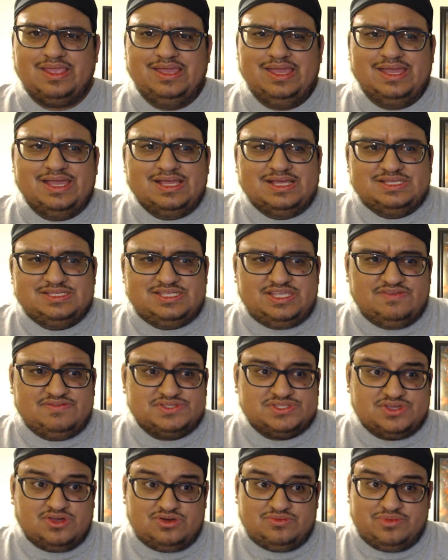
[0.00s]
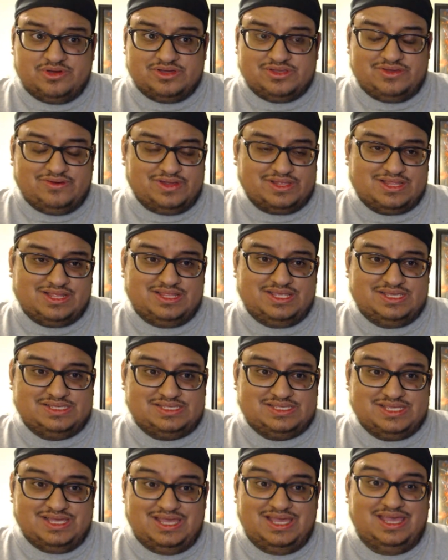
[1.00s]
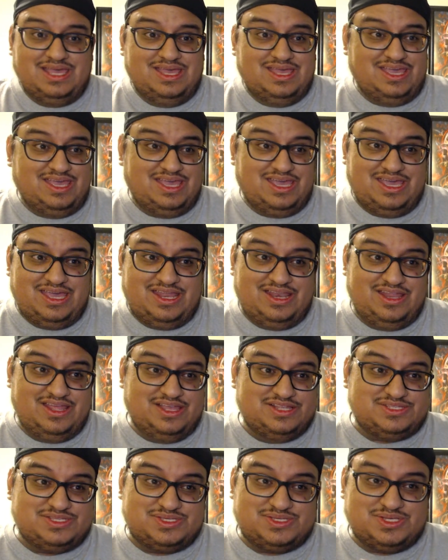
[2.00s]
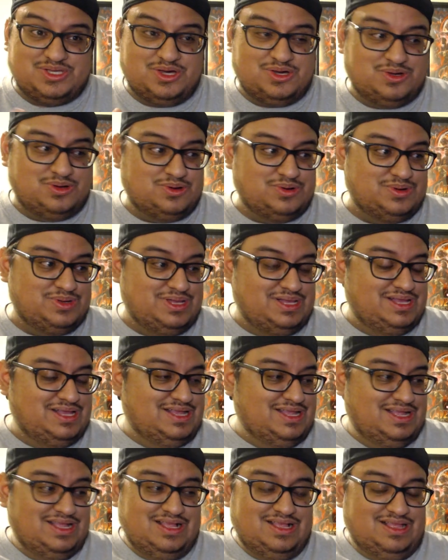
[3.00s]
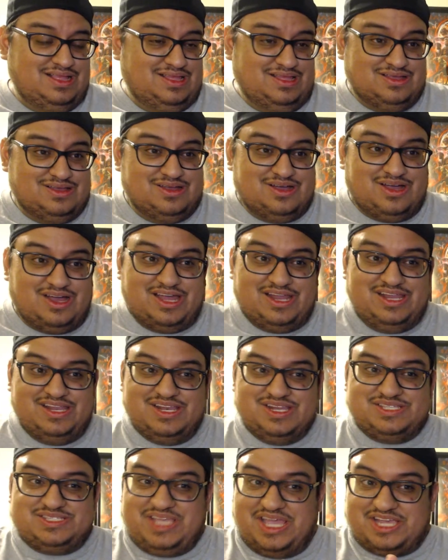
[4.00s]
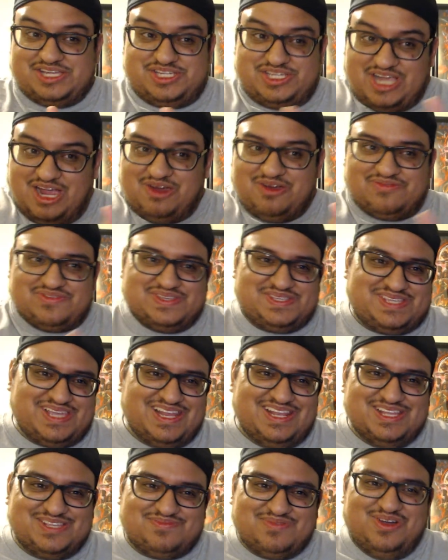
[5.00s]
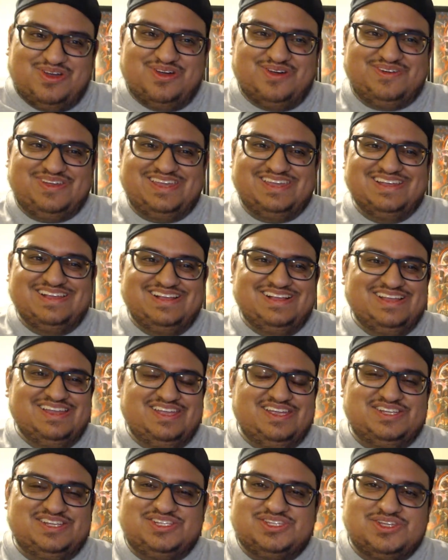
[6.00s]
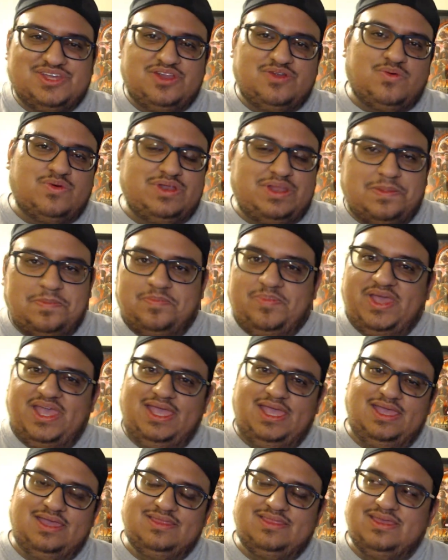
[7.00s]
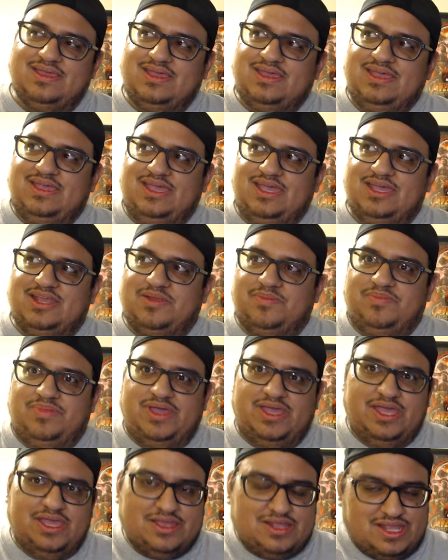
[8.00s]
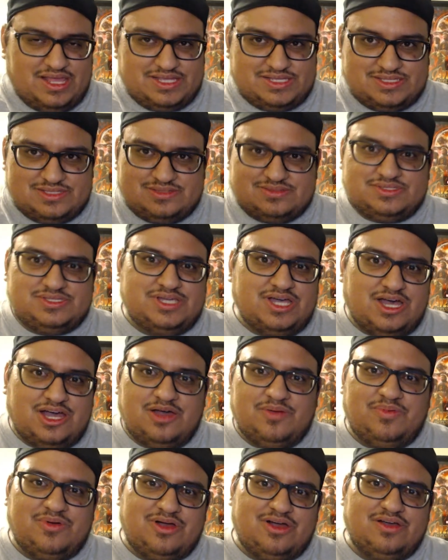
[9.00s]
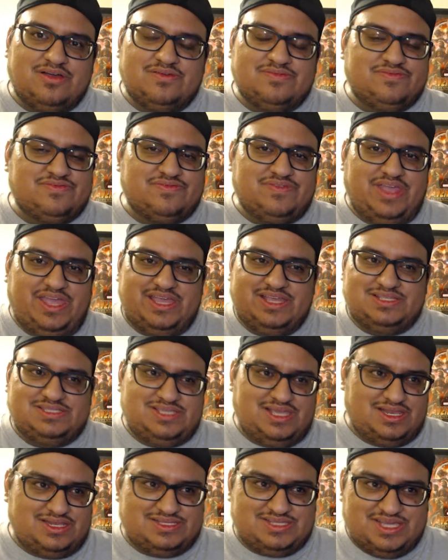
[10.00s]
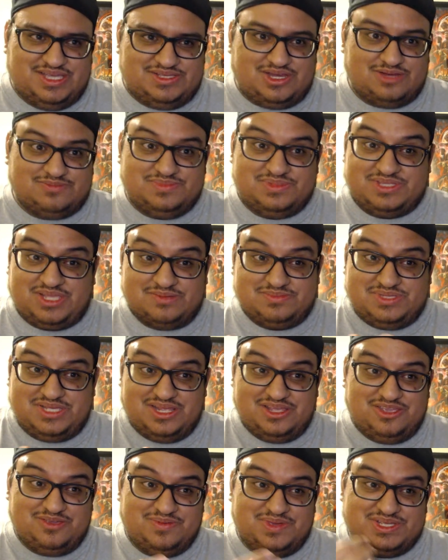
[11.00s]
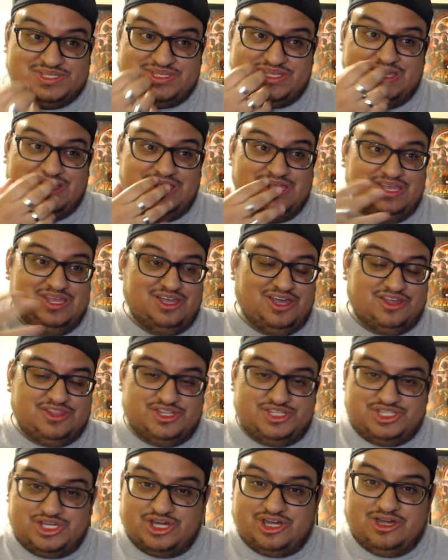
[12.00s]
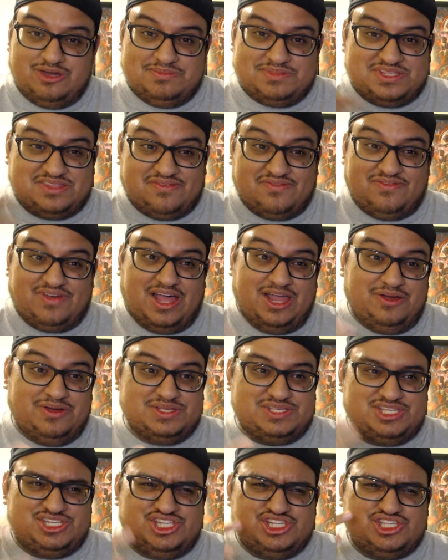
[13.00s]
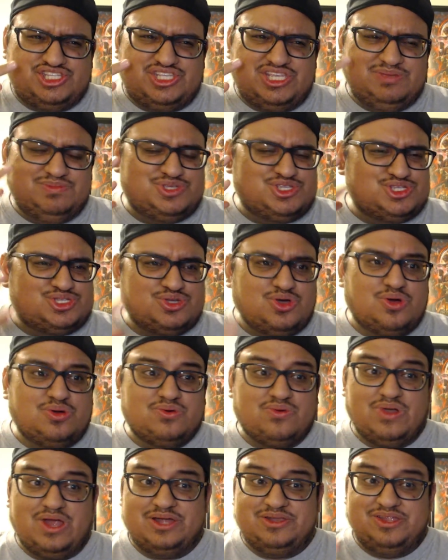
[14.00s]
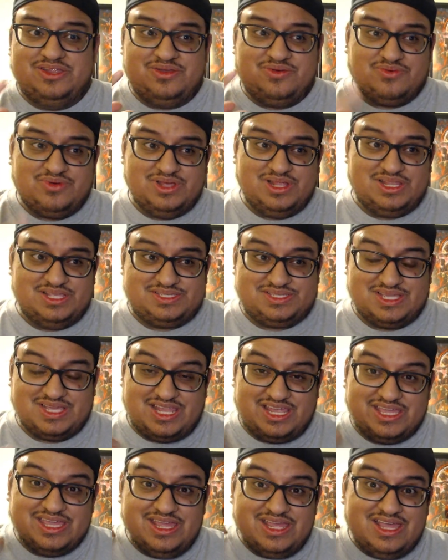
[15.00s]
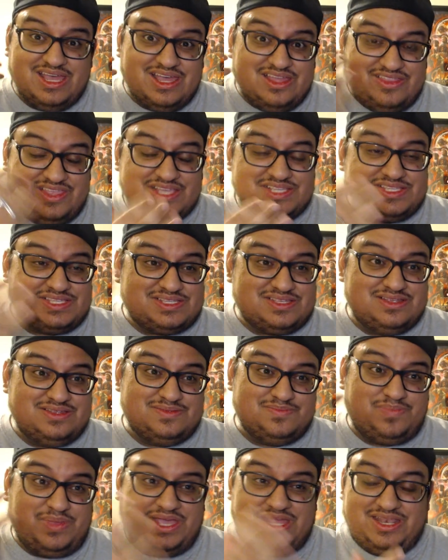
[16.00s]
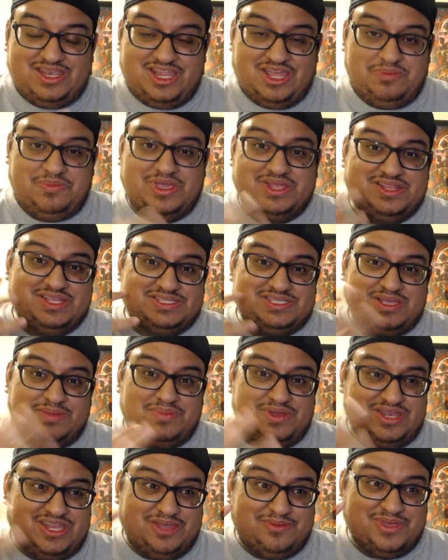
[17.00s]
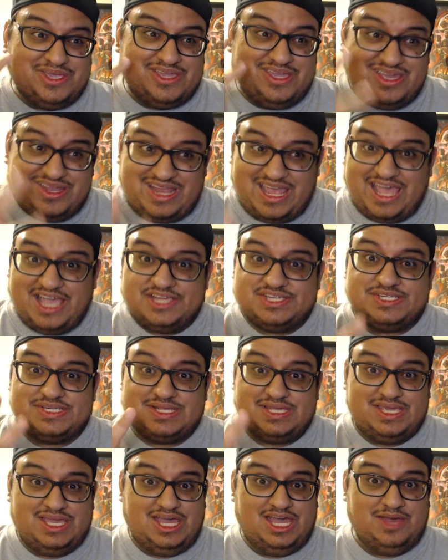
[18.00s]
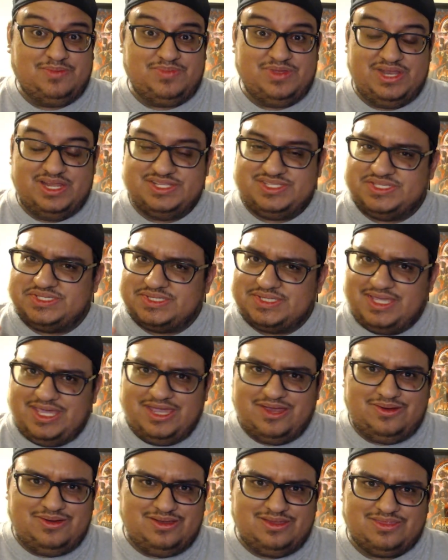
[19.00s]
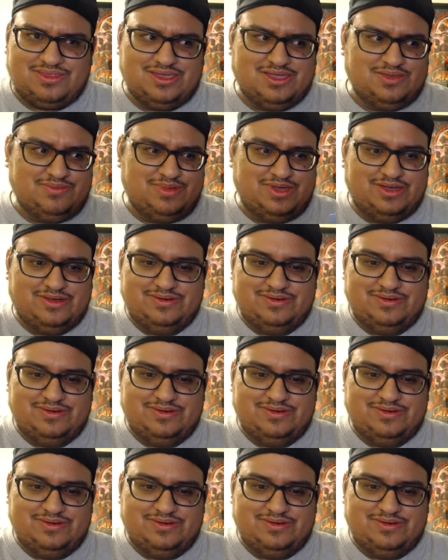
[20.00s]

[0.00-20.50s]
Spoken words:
Steven Soderbergh directed this, and it's so... I need to take a shower to see this movie. You're just going to want to bathe in a big like tub of hand sanitizer. I'm telling you, because of the germs and the virus. It just seems so grounded and realistic. Like, this pandemic, this epidemic could actually happen. It's scary to think about.